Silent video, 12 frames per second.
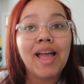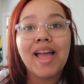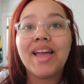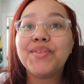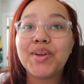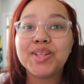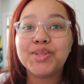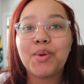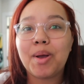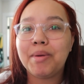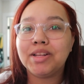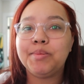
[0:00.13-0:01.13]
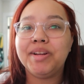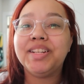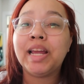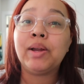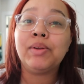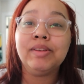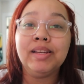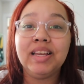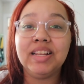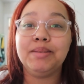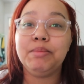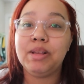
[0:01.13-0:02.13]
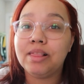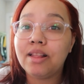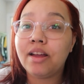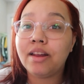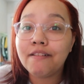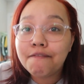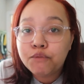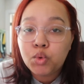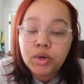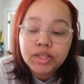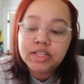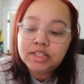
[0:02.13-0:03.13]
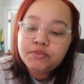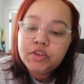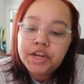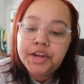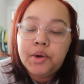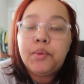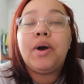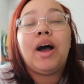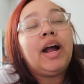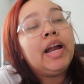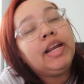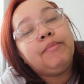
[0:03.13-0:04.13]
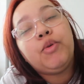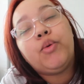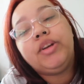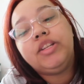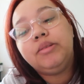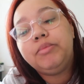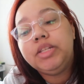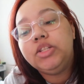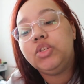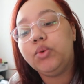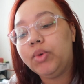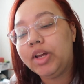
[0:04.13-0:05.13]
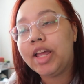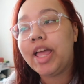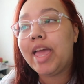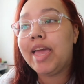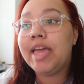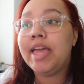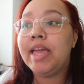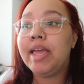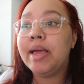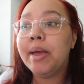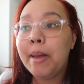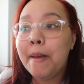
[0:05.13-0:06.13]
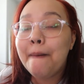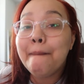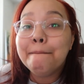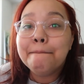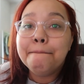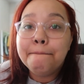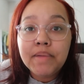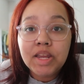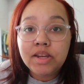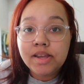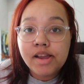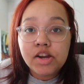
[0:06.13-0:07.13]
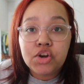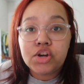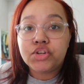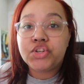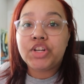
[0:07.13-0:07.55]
Hey friends, welcome back to my channel. It is me, Alana. For this video, I am going to be doing a mid-year